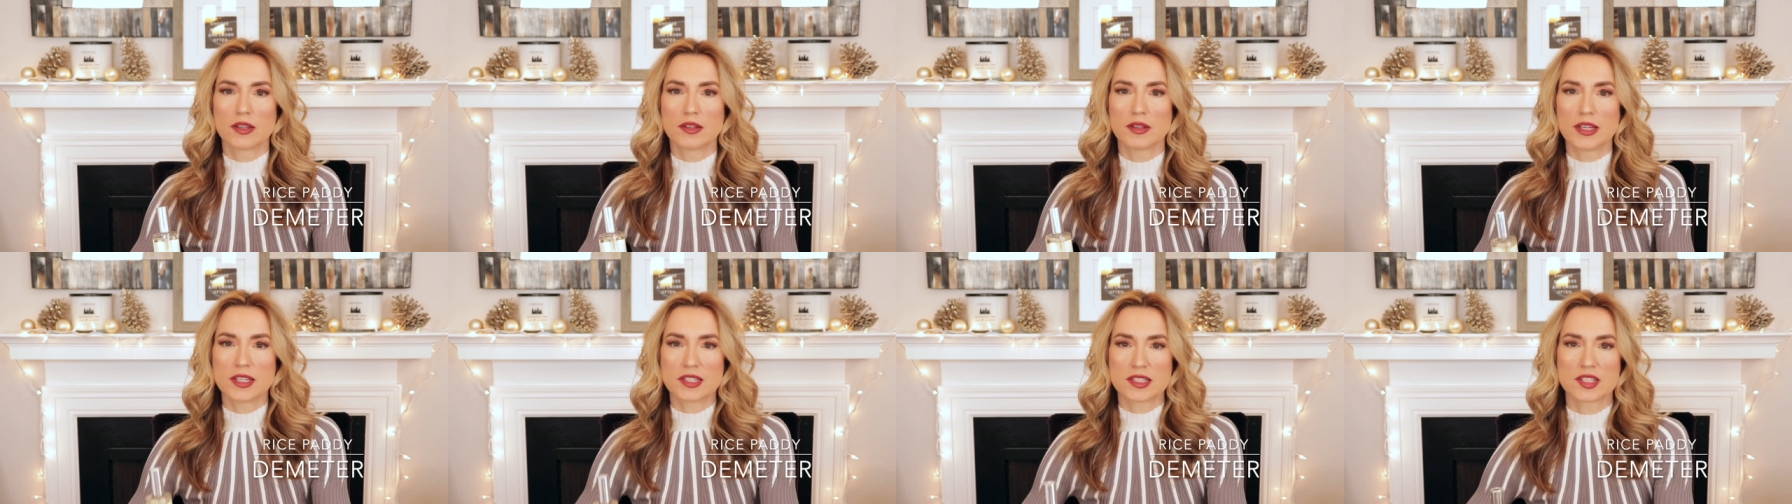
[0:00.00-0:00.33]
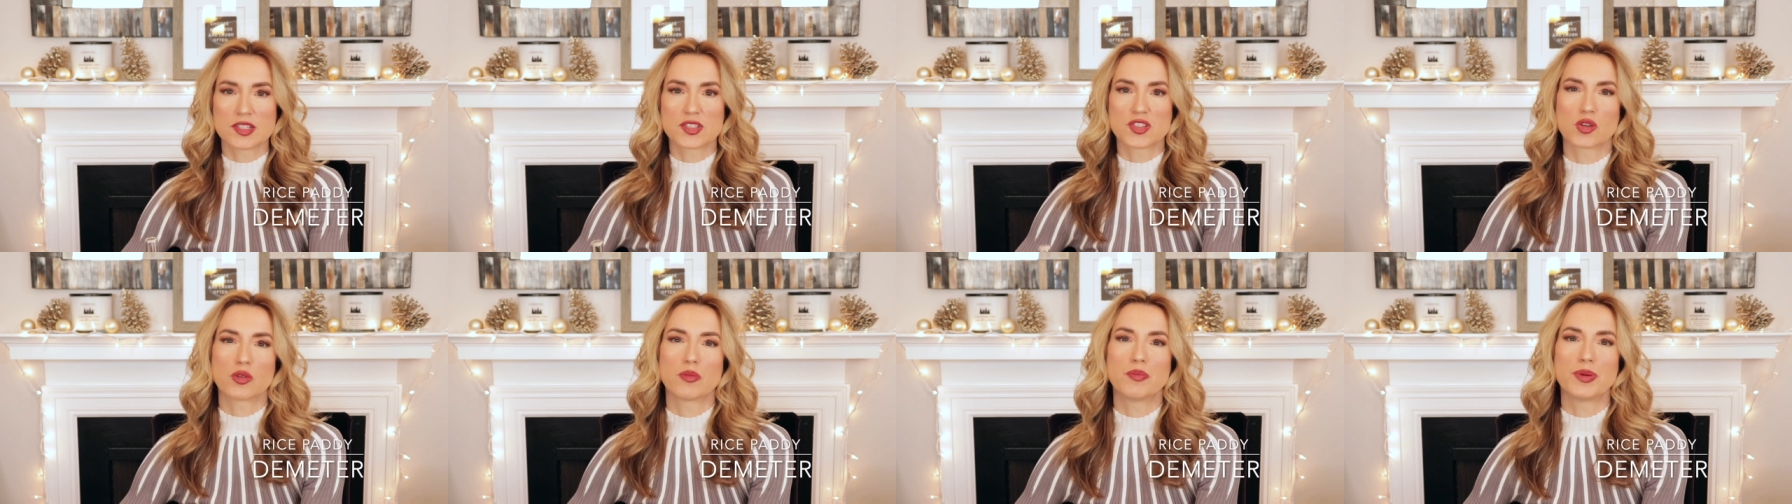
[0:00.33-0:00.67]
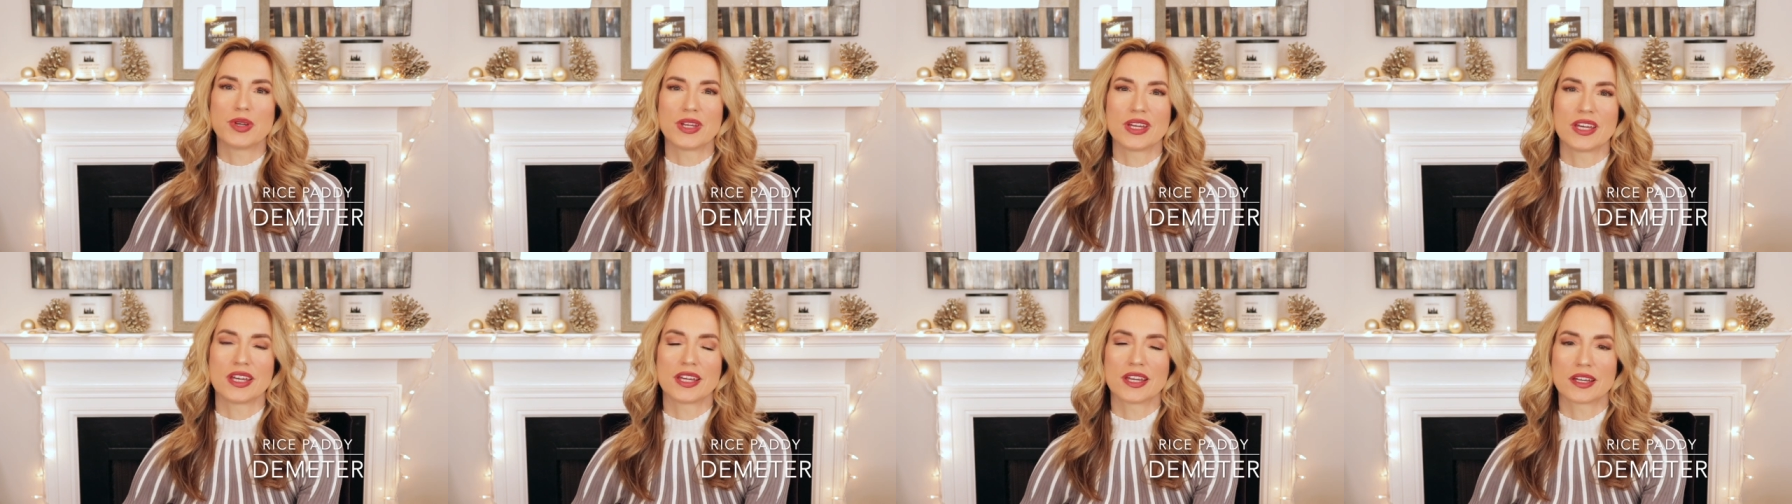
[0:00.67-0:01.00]
it still
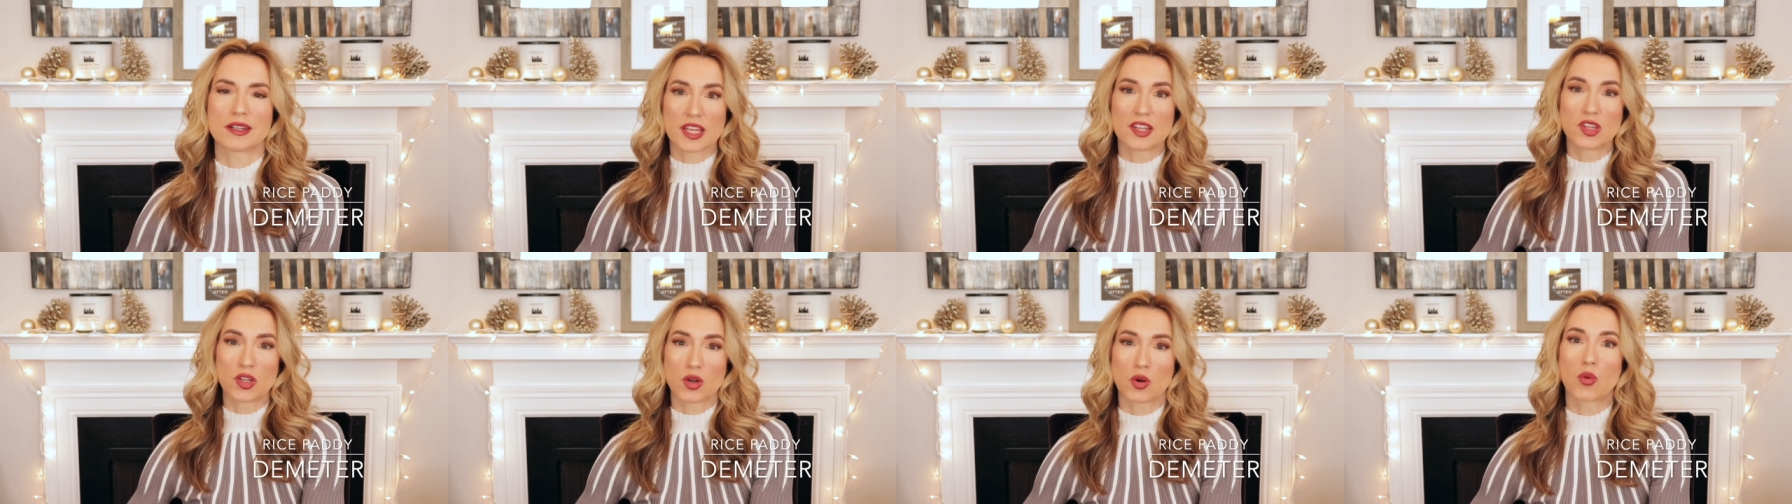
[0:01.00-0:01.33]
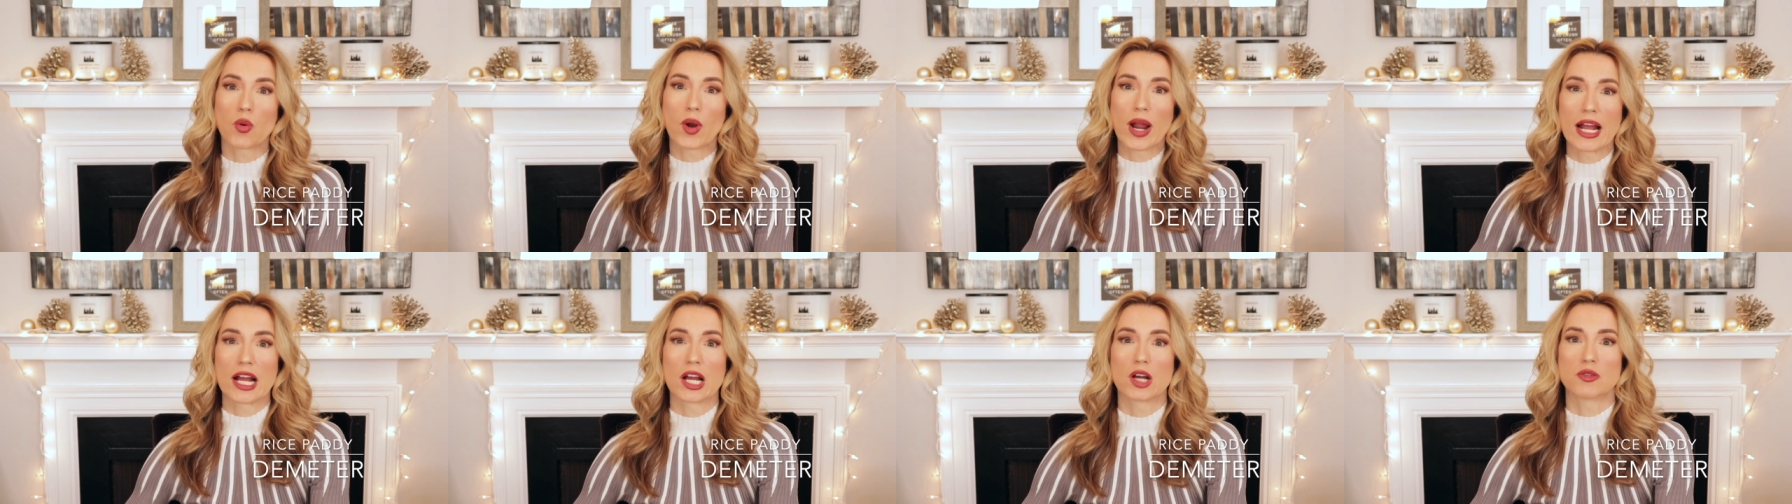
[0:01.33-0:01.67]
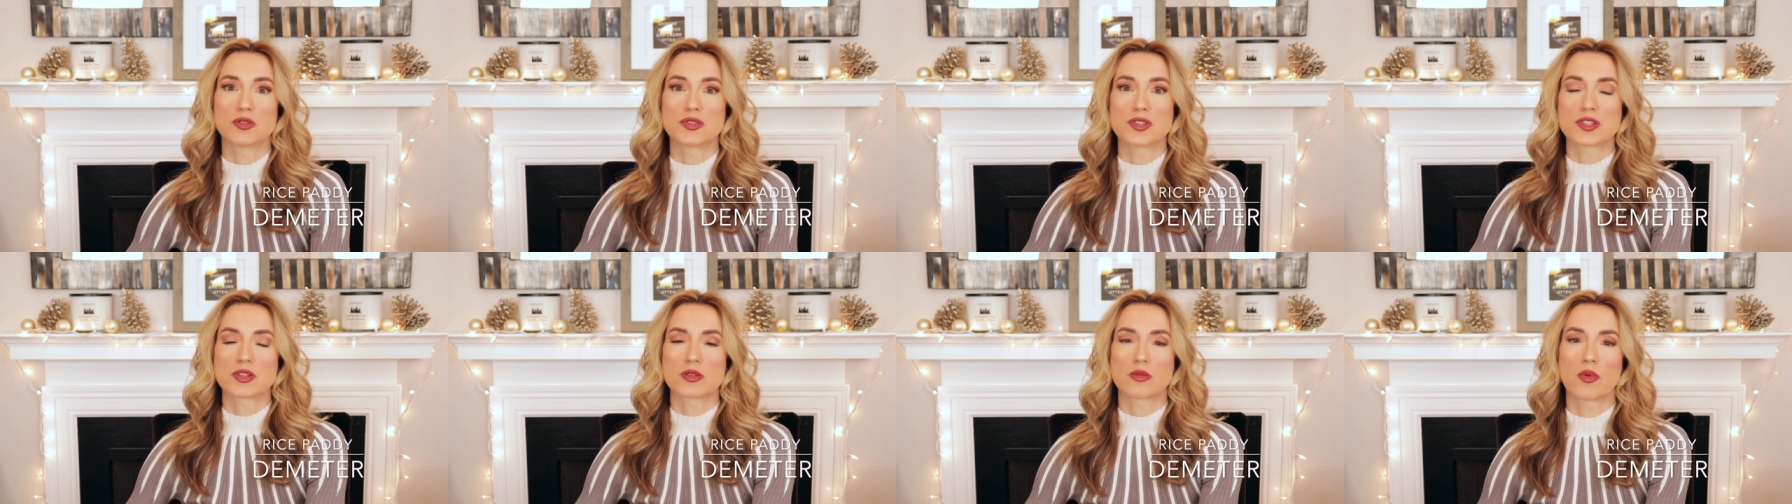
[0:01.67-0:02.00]
being in the
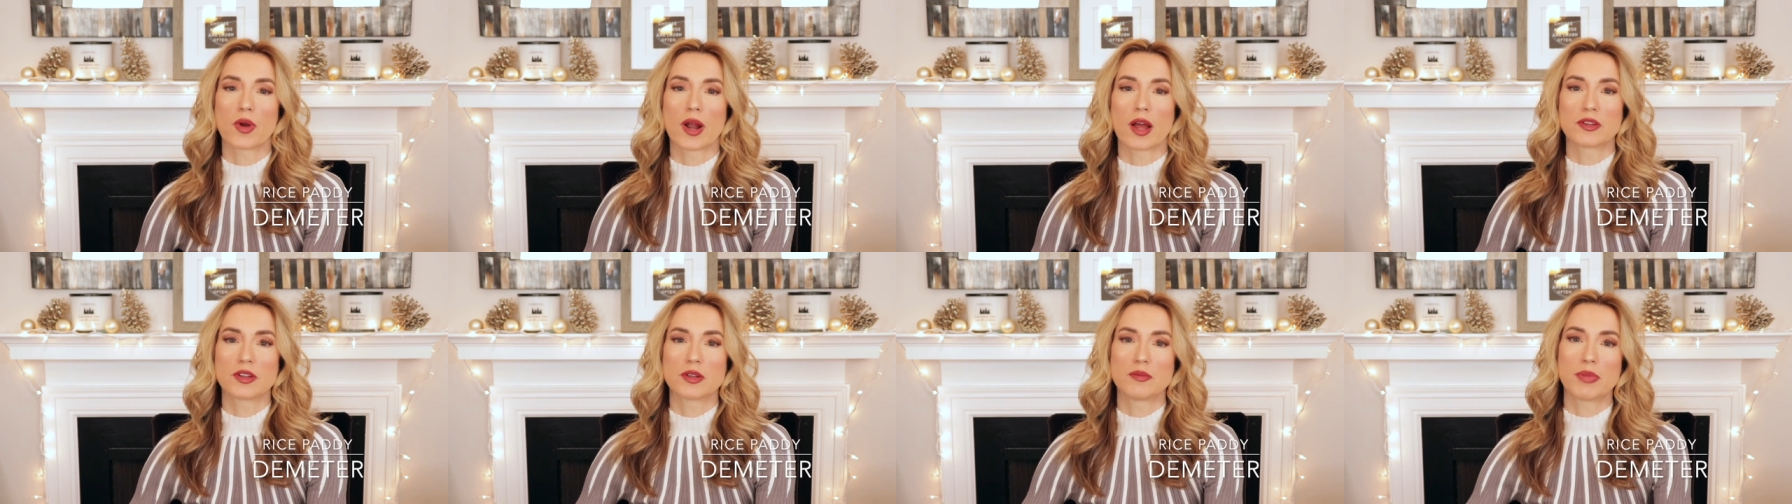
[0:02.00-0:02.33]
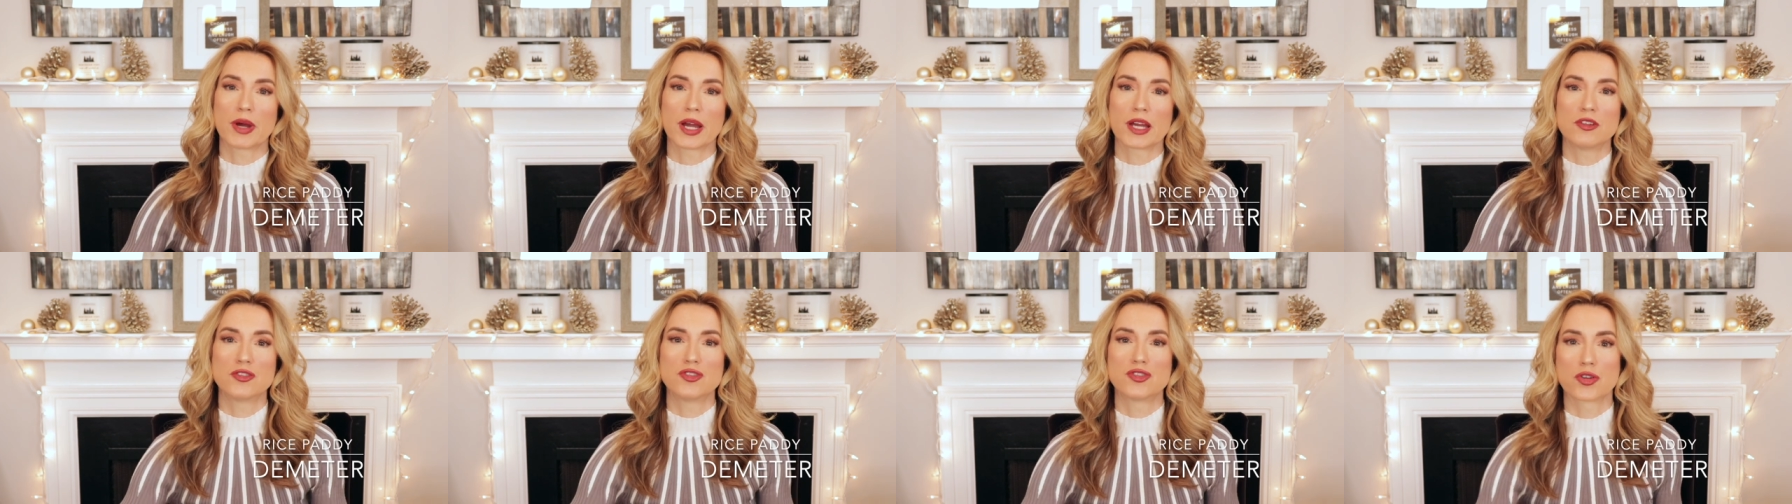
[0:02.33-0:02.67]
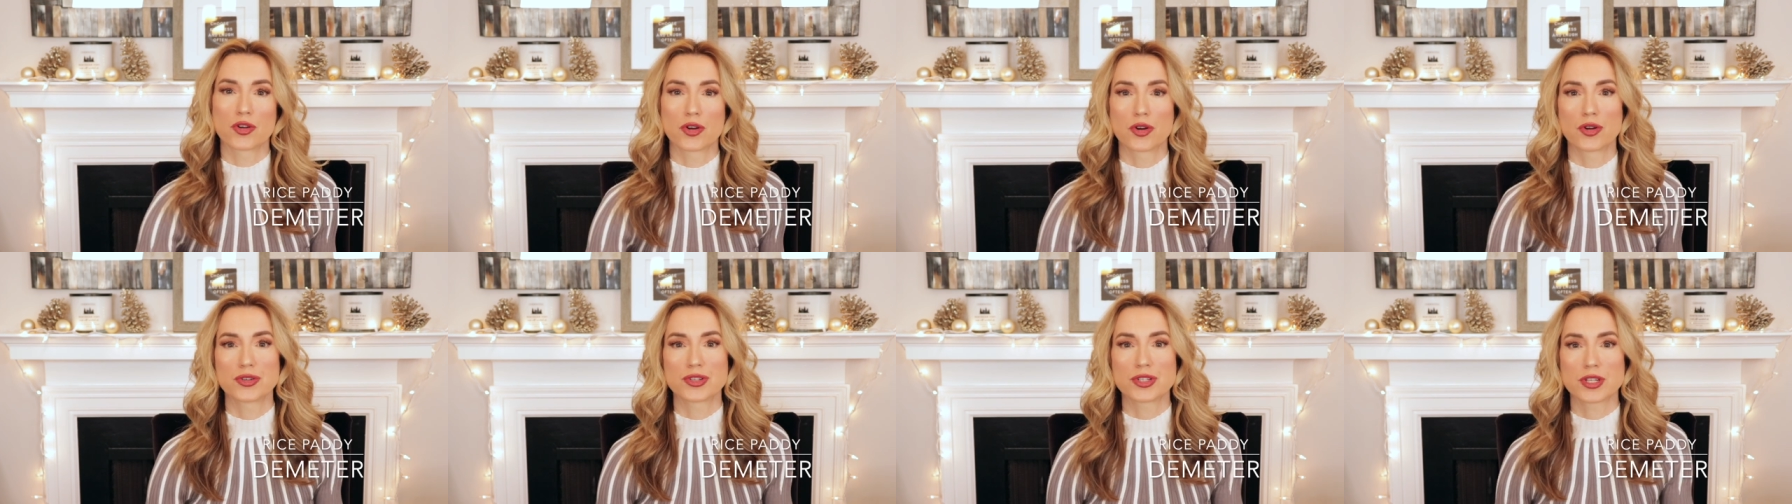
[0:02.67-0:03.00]
ground surrounded by
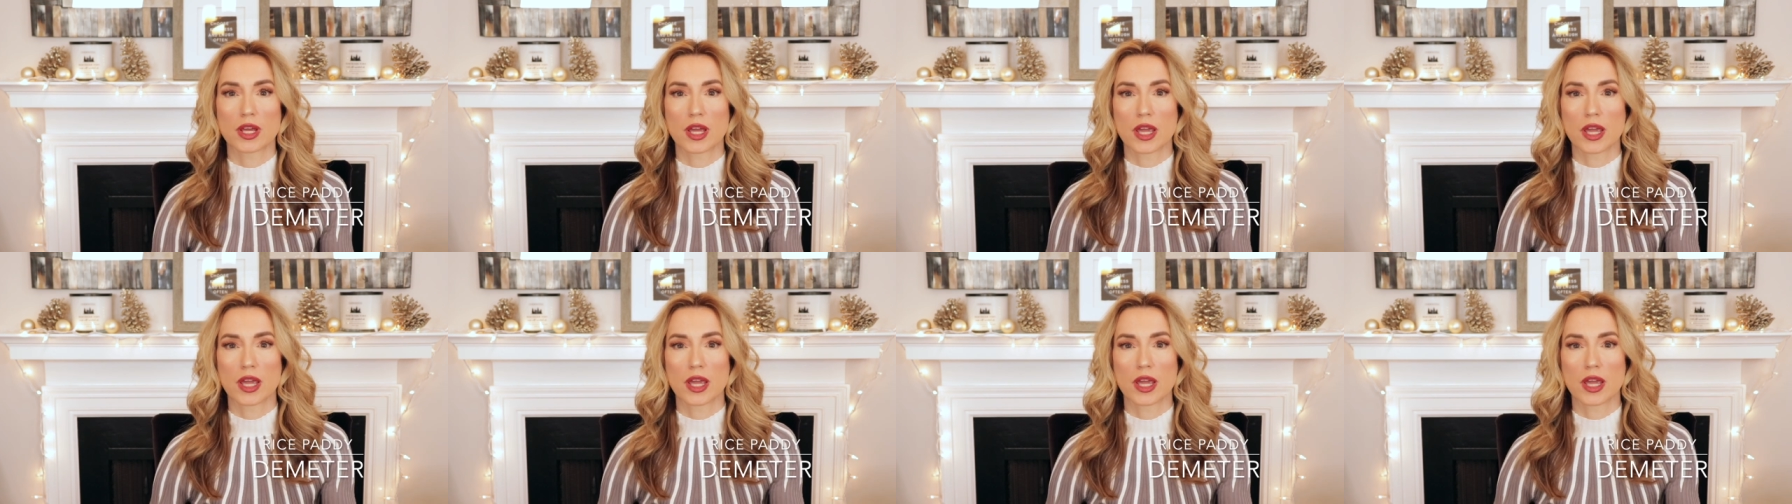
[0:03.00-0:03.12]
dirt